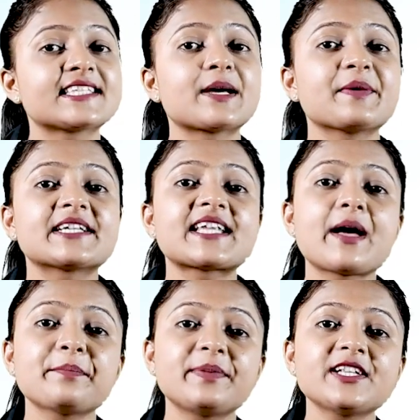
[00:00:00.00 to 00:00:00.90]
Some
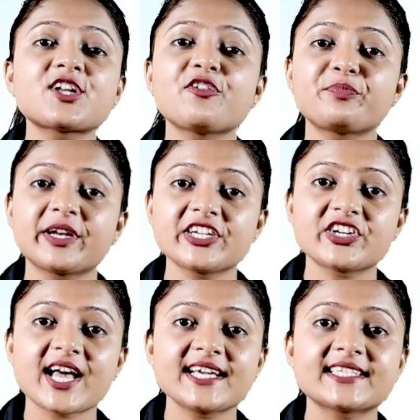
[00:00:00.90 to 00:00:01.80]
examples of
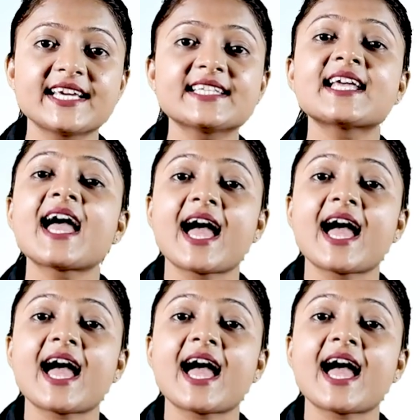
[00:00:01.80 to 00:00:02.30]
prejudices